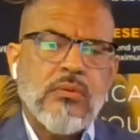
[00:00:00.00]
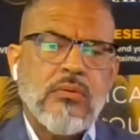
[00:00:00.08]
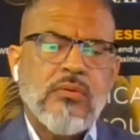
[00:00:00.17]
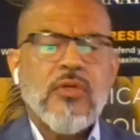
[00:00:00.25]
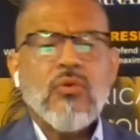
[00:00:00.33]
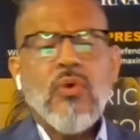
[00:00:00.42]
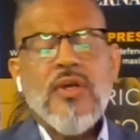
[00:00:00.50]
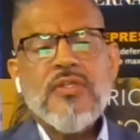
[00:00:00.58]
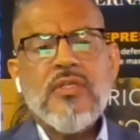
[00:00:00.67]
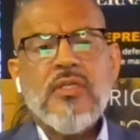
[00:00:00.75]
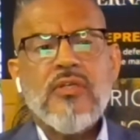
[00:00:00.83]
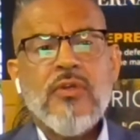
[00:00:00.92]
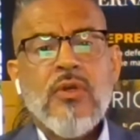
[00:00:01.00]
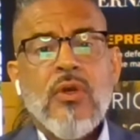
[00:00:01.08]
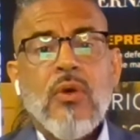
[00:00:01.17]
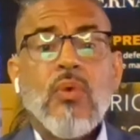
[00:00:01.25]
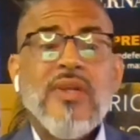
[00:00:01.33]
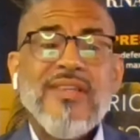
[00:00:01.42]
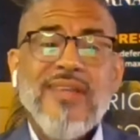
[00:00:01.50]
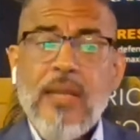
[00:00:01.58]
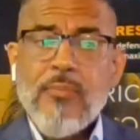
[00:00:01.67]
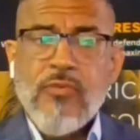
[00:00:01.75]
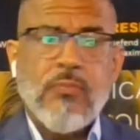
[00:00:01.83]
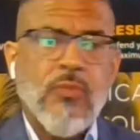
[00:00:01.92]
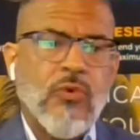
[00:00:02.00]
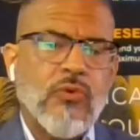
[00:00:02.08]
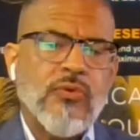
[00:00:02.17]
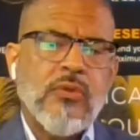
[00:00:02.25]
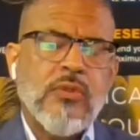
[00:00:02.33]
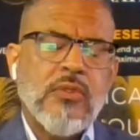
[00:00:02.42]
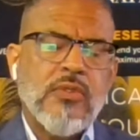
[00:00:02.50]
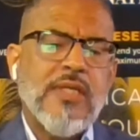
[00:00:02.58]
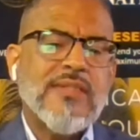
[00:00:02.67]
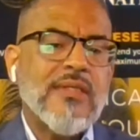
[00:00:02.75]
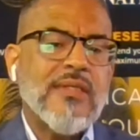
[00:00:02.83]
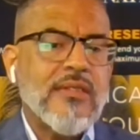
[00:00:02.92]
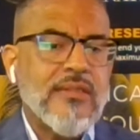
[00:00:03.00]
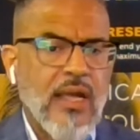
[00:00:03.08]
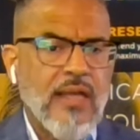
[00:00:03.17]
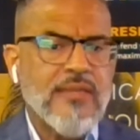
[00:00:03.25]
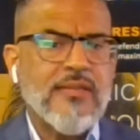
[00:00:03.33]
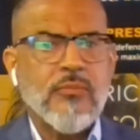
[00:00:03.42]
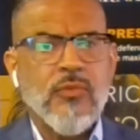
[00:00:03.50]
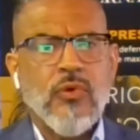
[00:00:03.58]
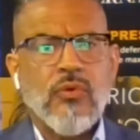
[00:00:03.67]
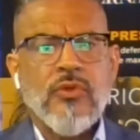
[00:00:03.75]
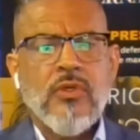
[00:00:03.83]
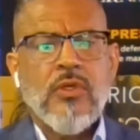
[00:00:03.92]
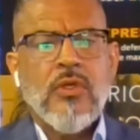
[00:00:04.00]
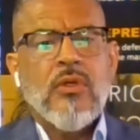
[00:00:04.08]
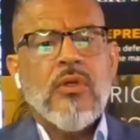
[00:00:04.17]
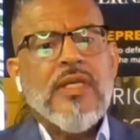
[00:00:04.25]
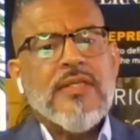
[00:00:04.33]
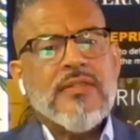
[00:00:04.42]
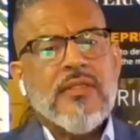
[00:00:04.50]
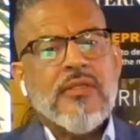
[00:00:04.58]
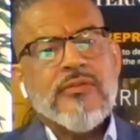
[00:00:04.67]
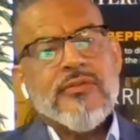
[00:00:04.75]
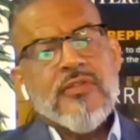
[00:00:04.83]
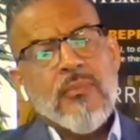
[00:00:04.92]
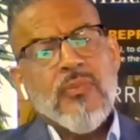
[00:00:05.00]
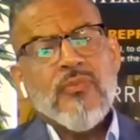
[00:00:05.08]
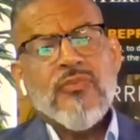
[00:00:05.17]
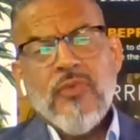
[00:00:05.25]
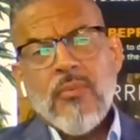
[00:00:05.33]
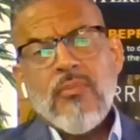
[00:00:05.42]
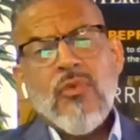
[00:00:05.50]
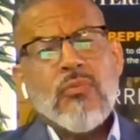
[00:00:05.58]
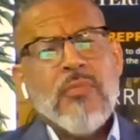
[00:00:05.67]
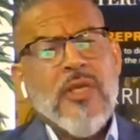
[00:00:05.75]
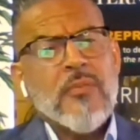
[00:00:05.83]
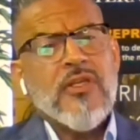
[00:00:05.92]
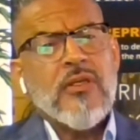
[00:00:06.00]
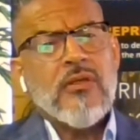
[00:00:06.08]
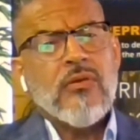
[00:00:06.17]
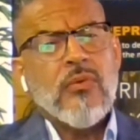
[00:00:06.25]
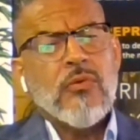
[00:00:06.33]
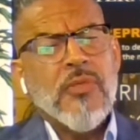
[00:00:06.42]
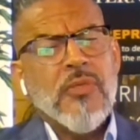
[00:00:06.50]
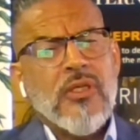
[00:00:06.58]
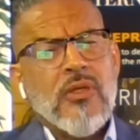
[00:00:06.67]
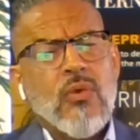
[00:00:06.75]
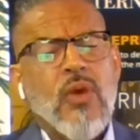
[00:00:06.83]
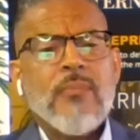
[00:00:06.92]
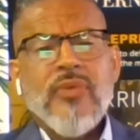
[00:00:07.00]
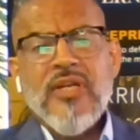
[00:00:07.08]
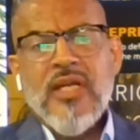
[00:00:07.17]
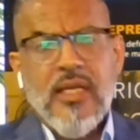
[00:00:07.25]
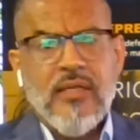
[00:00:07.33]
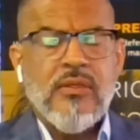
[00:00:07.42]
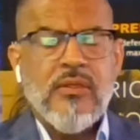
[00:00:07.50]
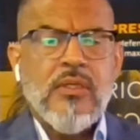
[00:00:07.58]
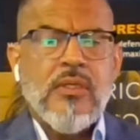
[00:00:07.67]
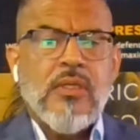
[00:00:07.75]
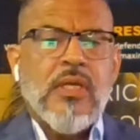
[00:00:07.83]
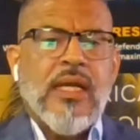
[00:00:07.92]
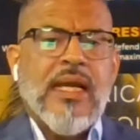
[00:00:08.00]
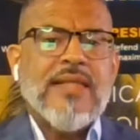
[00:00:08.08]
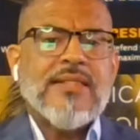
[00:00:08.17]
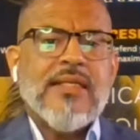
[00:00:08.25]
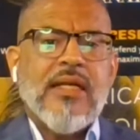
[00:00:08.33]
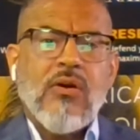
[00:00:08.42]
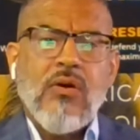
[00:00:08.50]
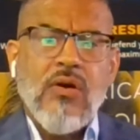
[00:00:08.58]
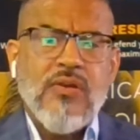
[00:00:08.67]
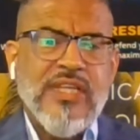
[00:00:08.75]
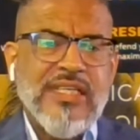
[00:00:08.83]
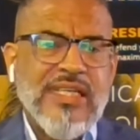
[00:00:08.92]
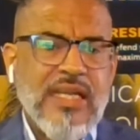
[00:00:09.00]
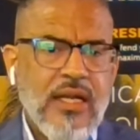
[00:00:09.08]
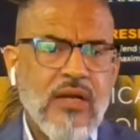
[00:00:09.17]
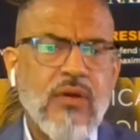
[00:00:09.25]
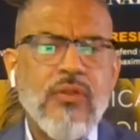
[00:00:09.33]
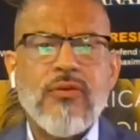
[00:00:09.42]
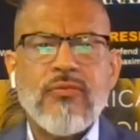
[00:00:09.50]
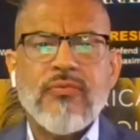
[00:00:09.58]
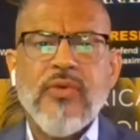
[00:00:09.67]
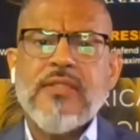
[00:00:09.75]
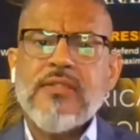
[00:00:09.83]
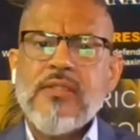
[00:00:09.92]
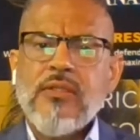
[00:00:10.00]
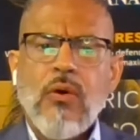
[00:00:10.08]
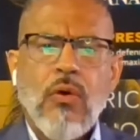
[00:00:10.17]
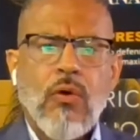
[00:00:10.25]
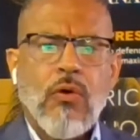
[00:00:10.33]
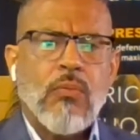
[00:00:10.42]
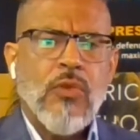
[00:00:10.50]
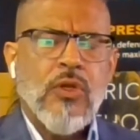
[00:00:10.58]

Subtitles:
The question is, what type of mold? Is it toxic mold? Is it some mold maybe would be quite benign? Has it caused any health effects in the home?